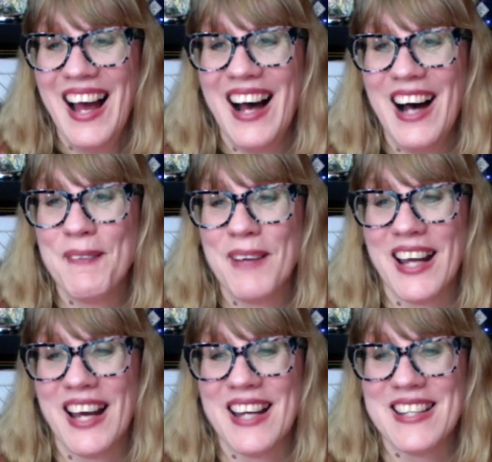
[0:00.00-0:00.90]
Oh my
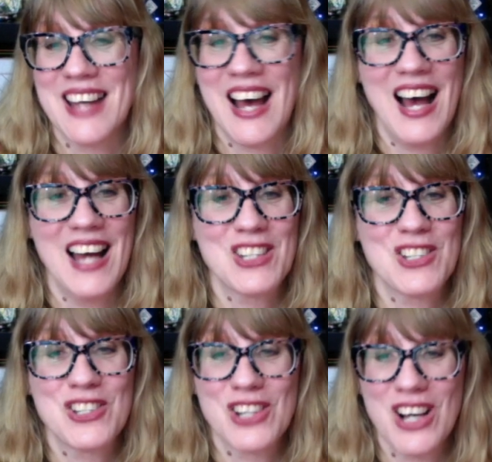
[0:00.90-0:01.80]
gosh. Hot
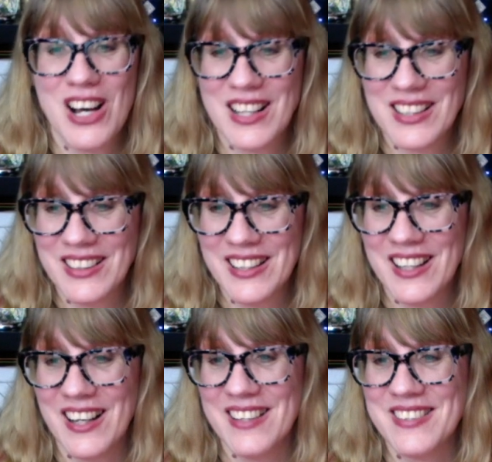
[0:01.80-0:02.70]

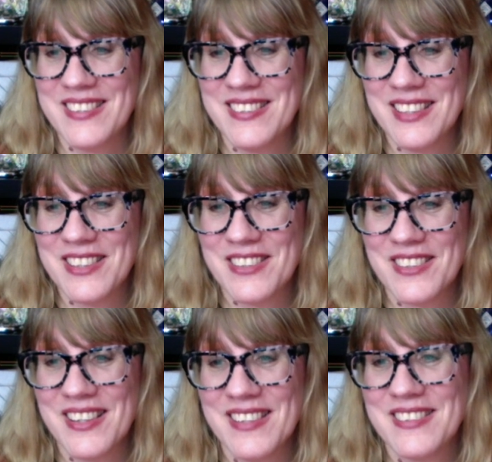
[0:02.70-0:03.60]
Chocolate. Iced
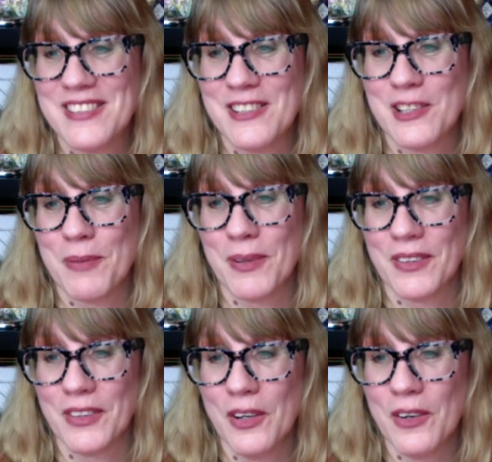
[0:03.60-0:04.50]
Citrus. Juniper
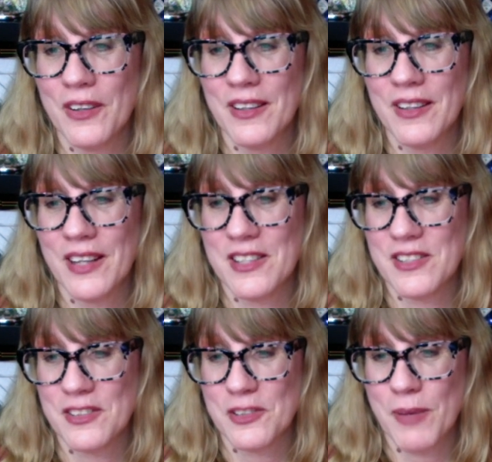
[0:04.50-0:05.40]
and Laurel.
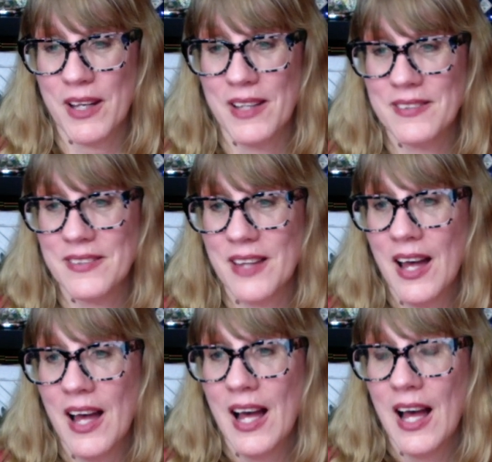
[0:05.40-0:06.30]
Kitchen Spice.
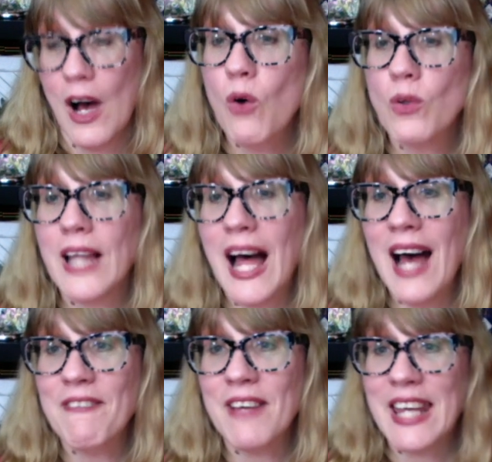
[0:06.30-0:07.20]
Oh,
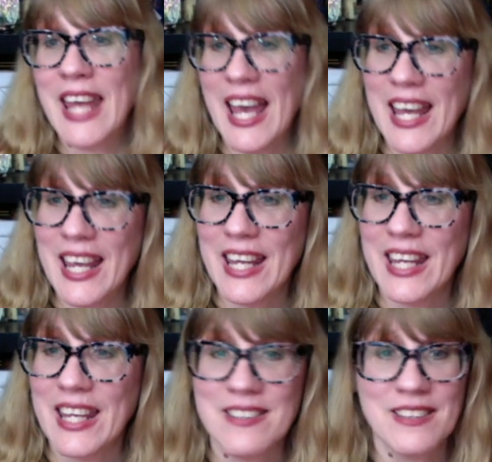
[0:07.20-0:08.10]
Lava
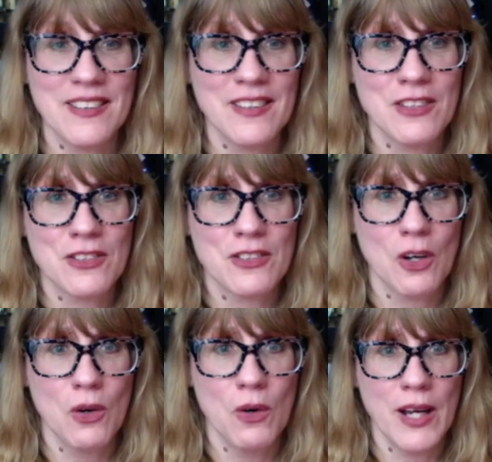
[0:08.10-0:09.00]
Cake is in the
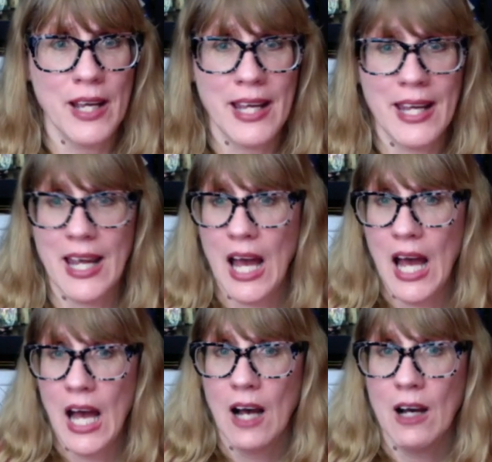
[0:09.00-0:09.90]
soy.
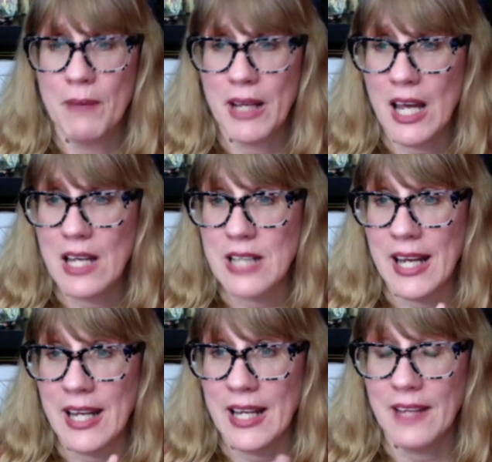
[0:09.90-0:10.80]
Oh my gosh,
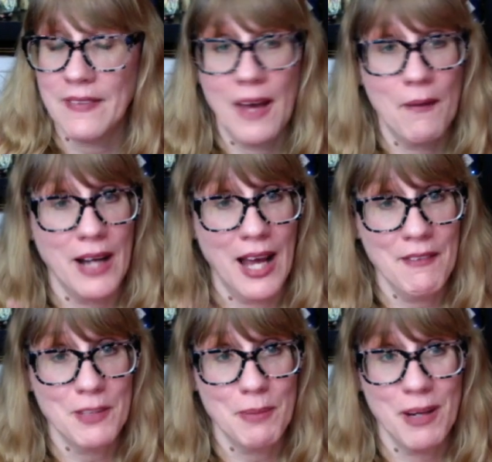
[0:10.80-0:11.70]
I gotta get that one. I
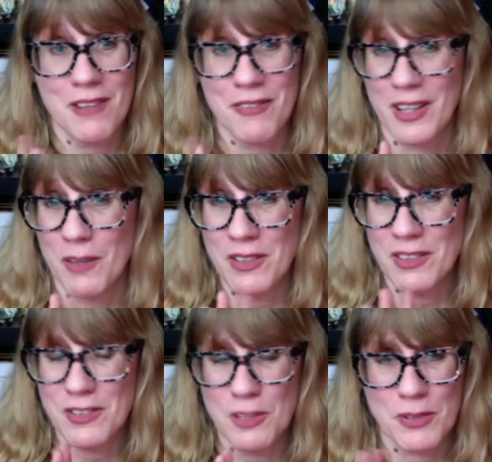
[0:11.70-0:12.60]
have in the paraffin. It
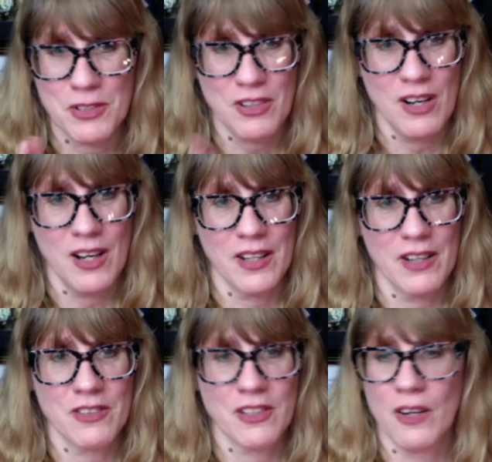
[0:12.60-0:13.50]
wasn't super strong
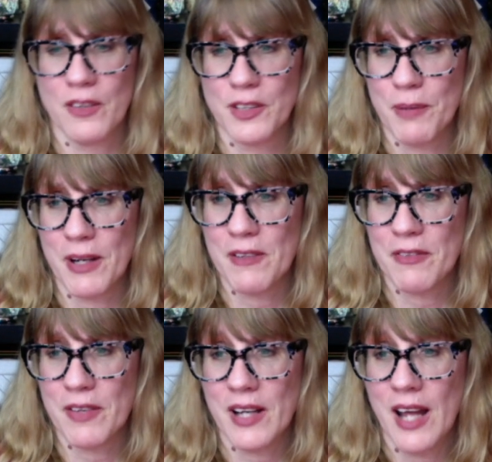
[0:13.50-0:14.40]
years ago in the
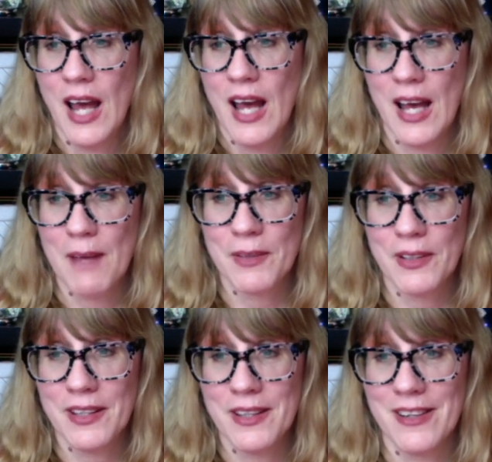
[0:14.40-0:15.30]
paraffin. I'm
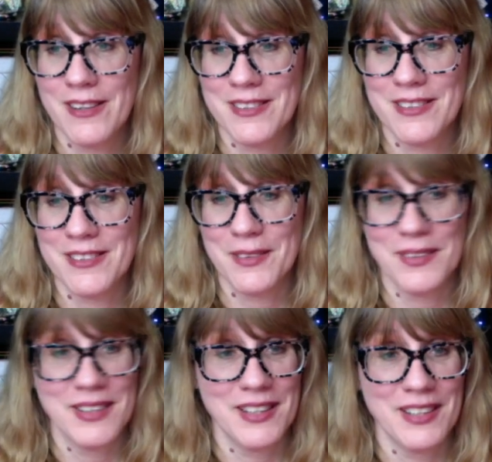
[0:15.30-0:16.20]
really curious to see
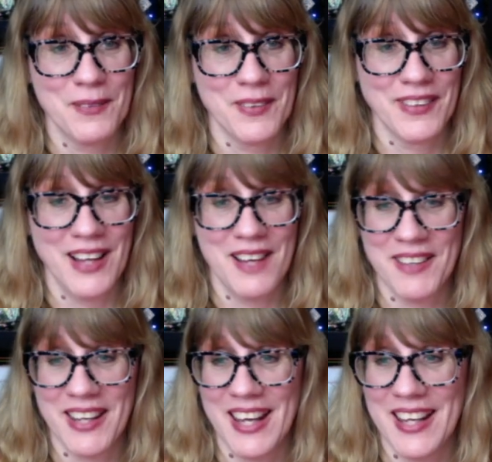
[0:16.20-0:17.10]
what they did with
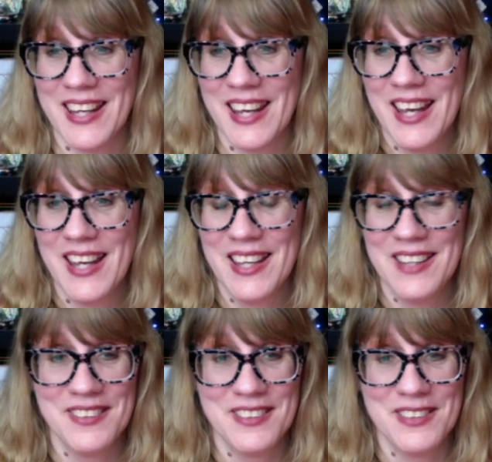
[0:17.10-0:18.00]
Lava Cake
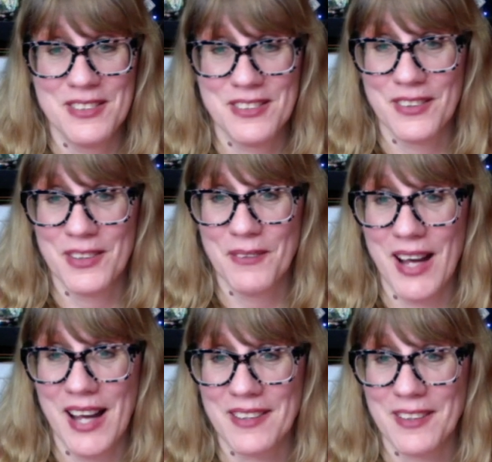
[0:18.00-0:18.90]
in the new soy
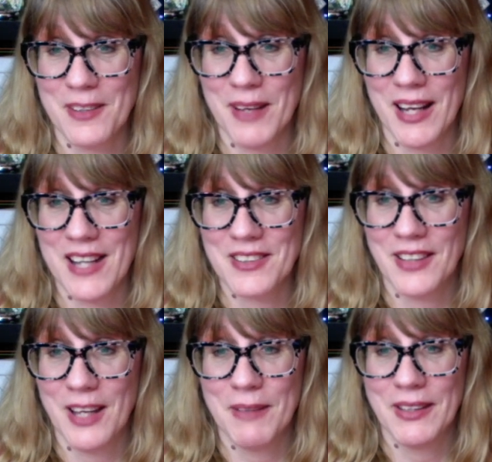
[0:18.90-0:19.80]
wax. Oh my gosh,
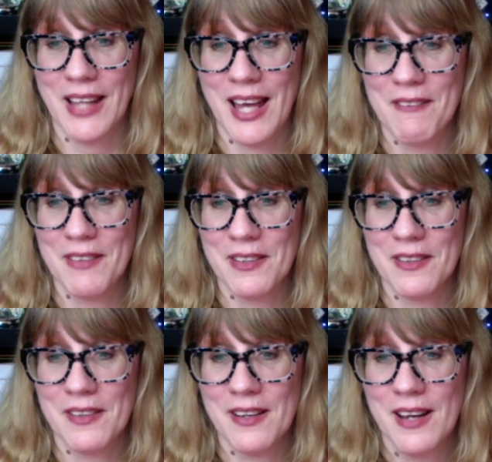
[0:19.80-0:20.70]
Lemon
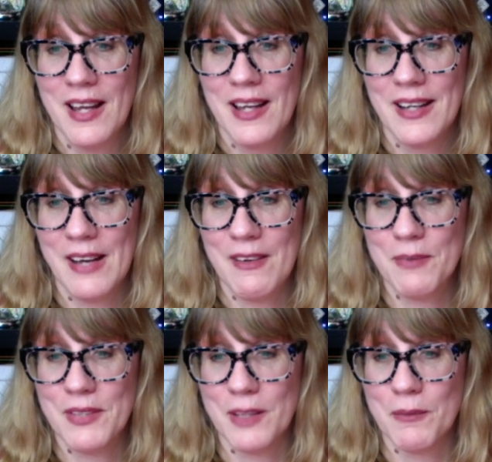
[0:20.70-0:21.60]
Lavender. Now
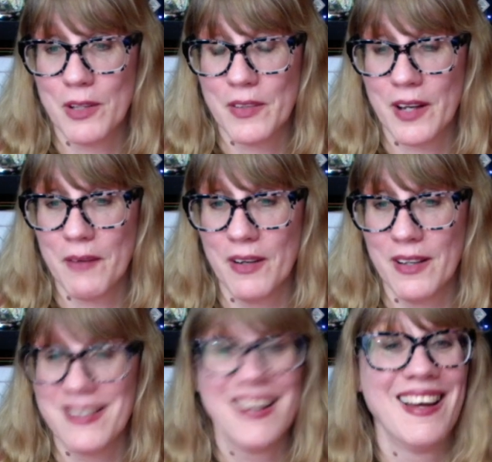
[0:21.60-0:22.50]
I'm seeing more than I want.